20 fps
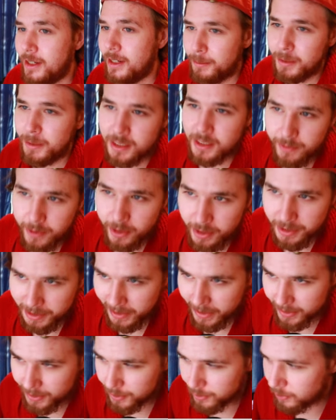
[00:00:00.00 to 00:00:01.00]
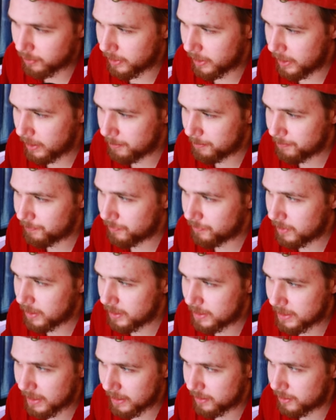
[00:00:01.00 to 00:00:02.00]
But it's a very tactical game. In
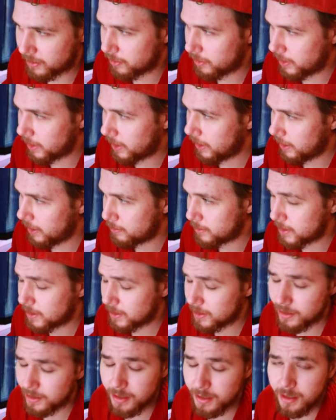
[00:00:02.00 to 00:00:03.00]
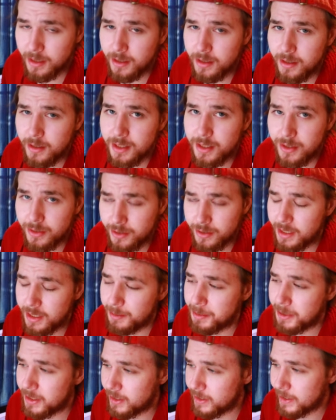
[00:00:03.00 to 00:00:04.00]
tactical games, they're
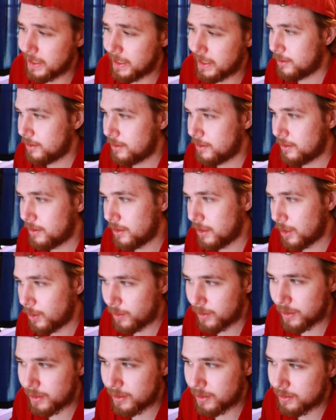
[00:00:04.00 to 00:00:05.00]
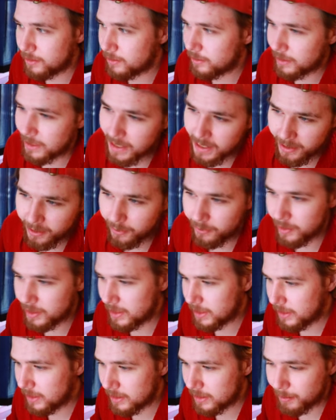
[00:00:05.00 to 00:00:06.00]
typically lower
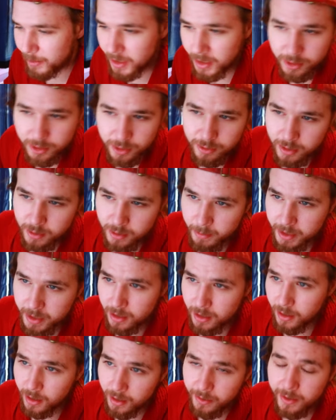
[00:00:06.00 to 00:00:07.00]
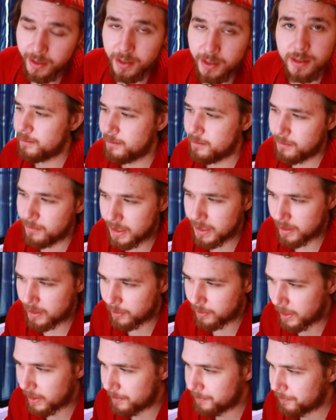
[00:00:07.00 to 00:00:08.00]
accuracies because you just miss a lot of things. That's
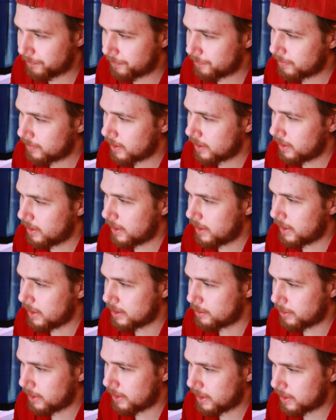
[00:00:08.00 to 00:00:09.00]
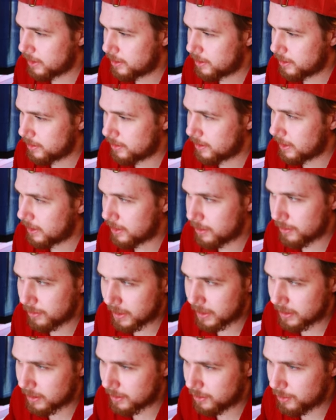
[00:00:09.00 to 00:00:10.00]
okay. Is what it is. I don't
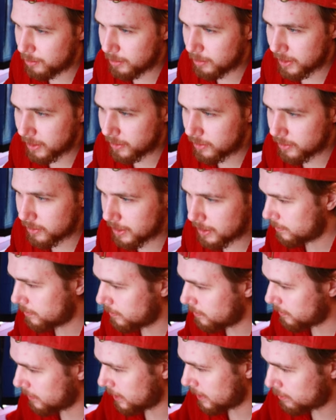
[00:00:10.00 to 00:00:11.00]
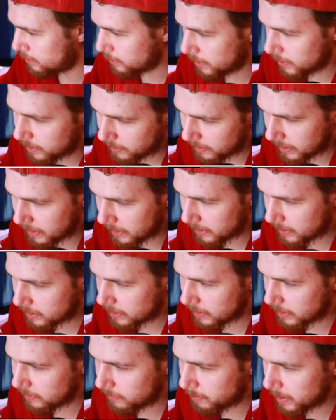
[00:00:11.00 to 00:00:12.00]
like the two blunders though. This one, yeah, that's
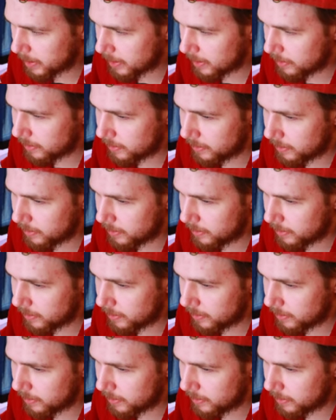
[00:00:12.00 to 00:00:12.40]
kind of bad.